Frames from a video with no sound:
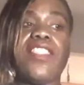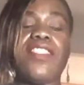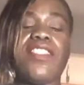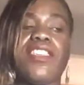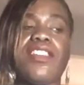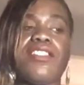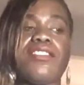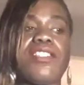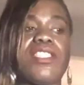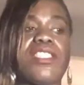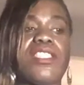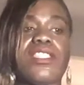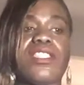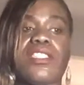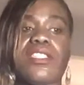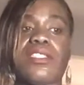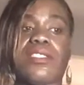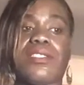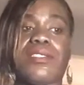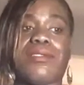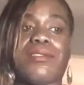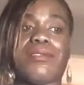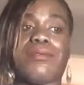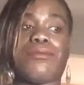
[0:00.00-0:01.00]
there are
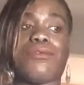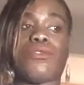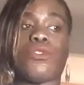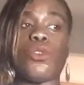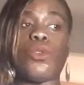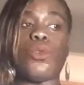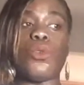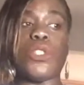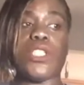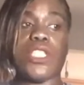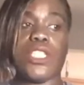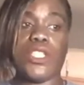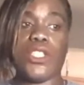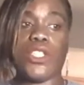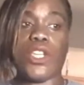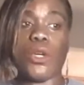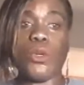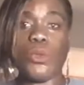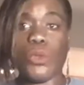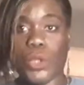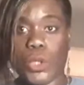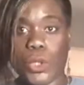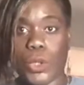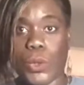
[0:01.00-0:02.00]
do's and
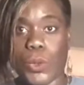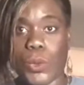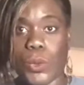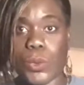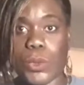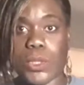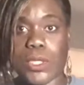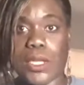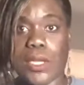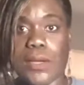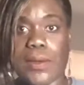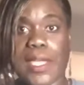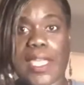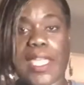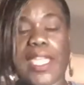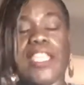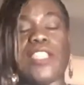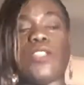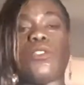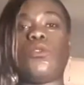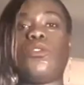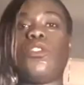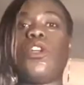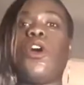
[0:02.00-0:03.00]
don't do's.
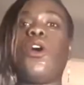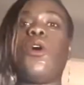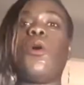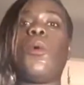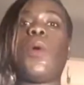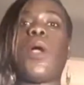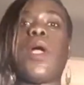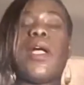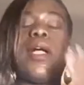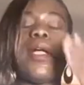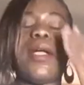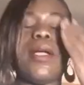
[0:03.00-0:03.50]
Okay, you don't